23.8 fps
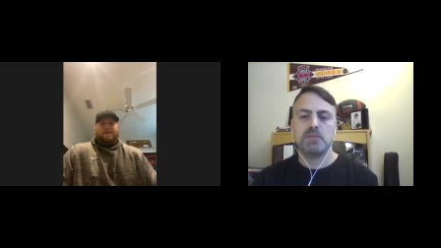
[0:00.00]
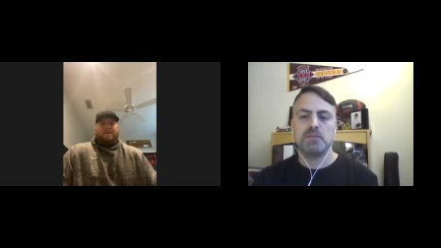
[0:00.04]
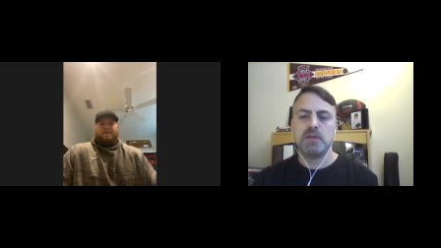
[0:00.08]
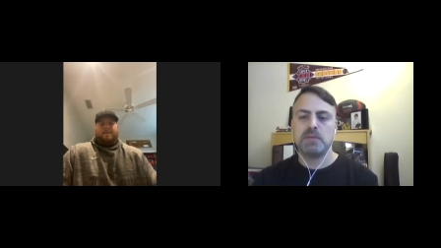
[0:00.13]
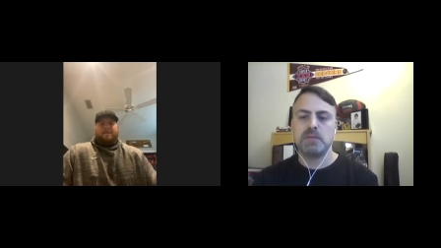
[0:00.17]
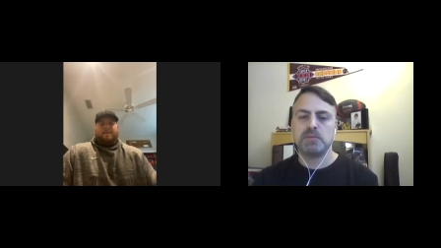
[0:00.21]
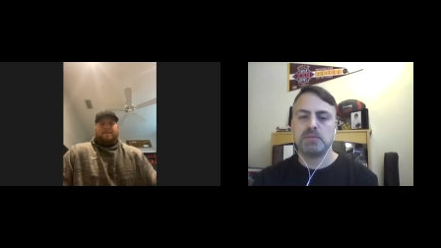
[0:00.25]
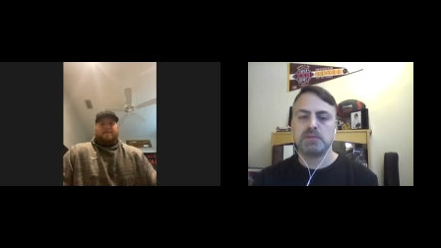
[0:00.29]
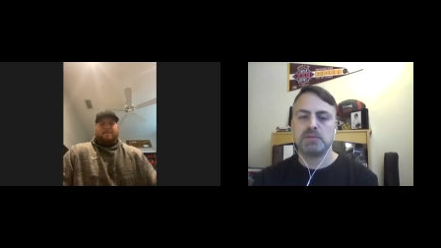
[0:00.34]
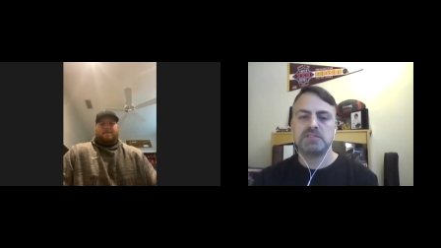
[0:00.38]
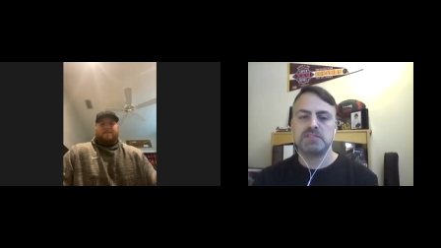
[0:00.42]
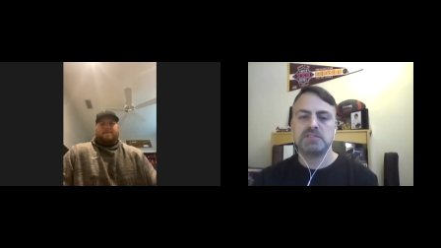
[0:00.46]

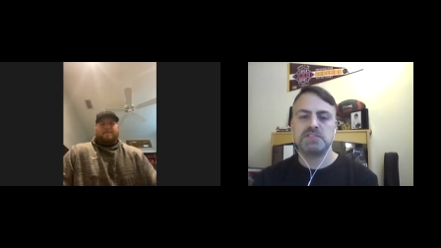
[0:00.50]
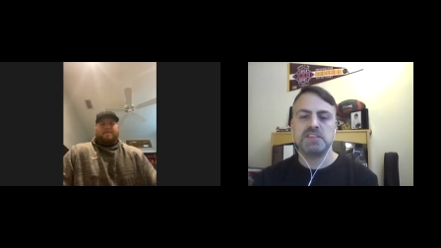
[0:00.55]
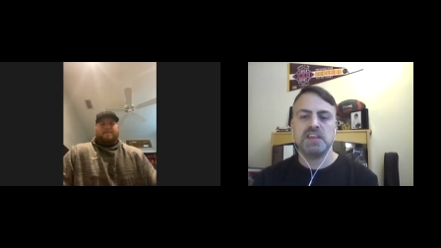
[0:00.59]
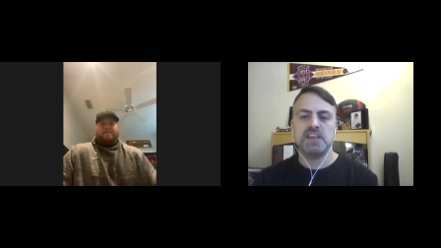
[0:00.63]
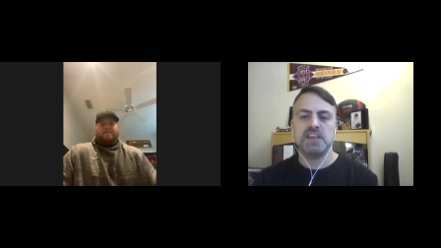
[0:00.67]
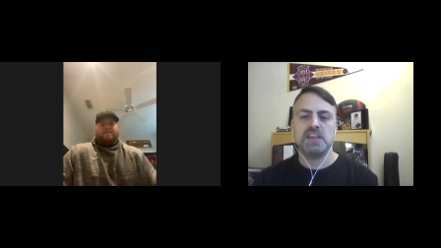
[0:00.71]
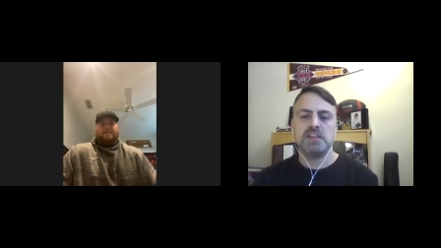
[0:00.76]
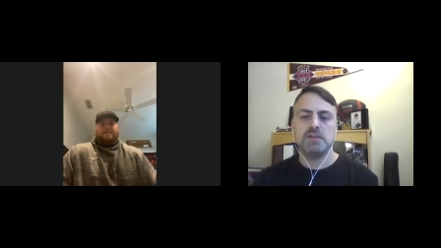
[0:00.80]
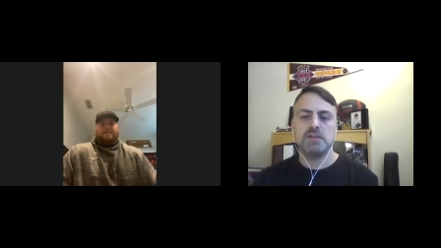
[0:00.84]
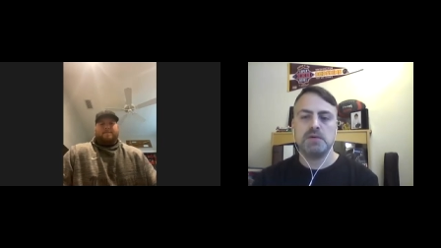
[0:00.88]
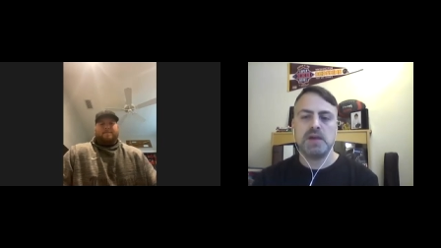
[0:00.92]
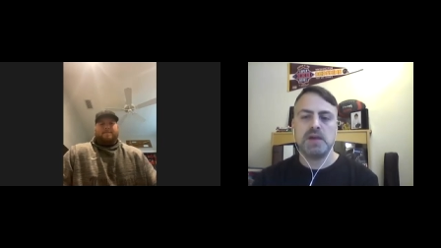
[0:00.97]
people to see
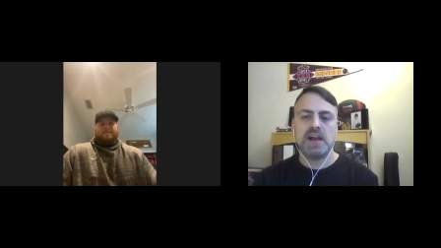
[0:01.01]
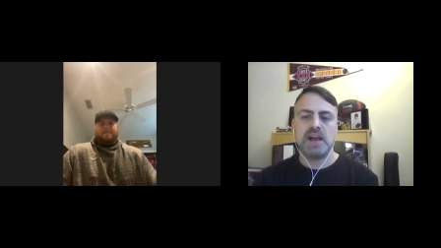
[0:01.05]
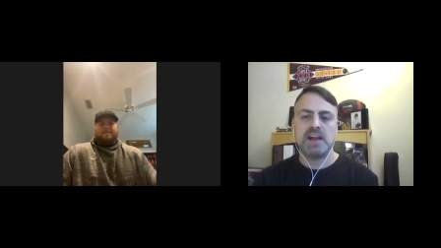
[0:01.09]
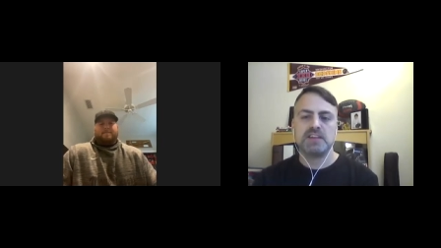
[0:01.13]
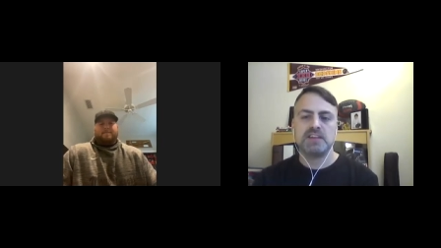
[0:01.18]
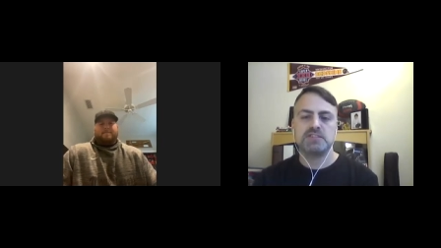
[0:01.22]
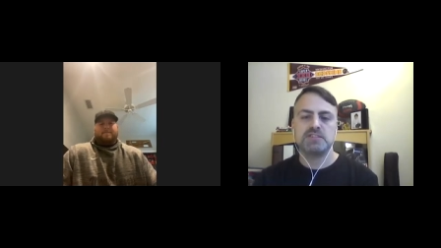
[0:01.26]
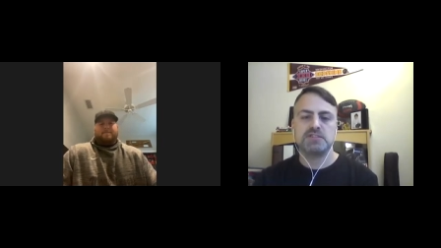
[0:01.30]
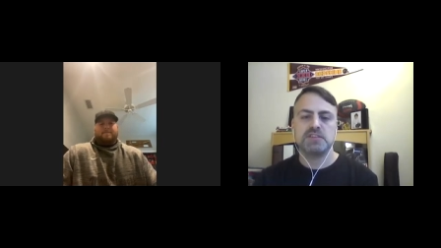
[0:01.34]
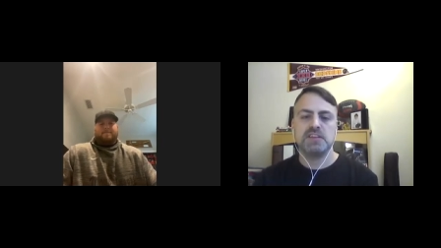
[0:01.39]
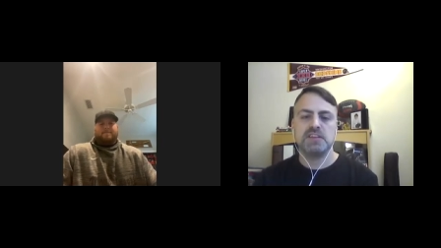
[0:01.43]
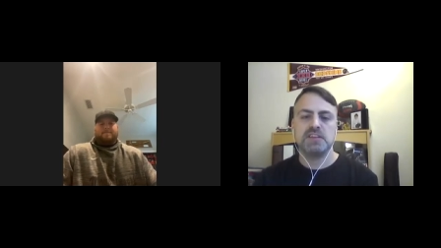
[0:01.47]
you
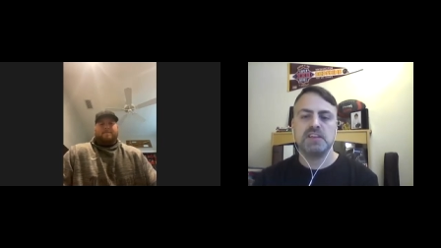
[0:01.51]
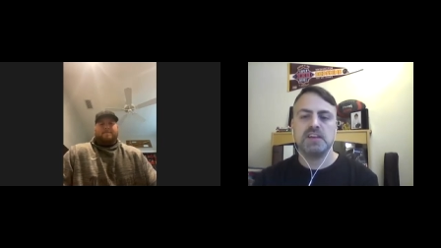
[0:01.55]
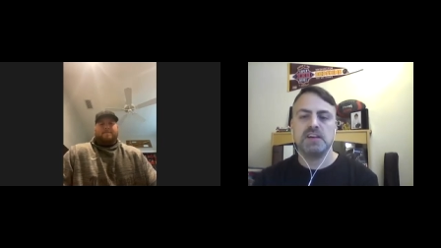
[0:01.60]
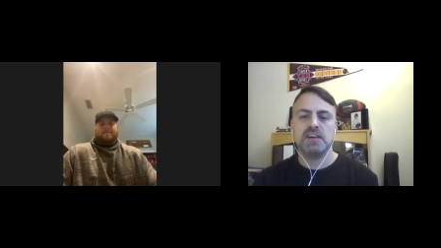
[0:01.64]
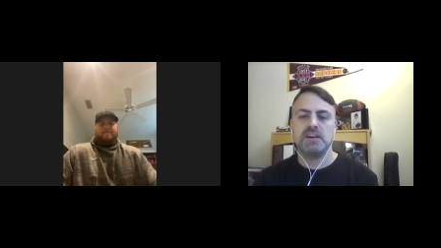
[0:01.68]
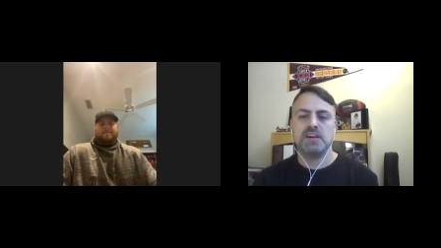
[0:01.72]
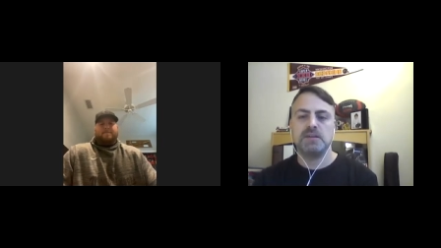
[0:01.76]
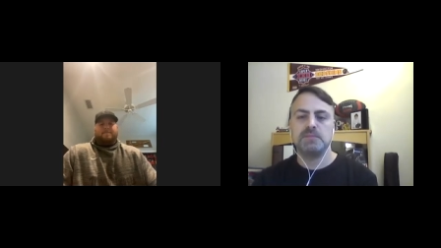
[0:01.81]
actually,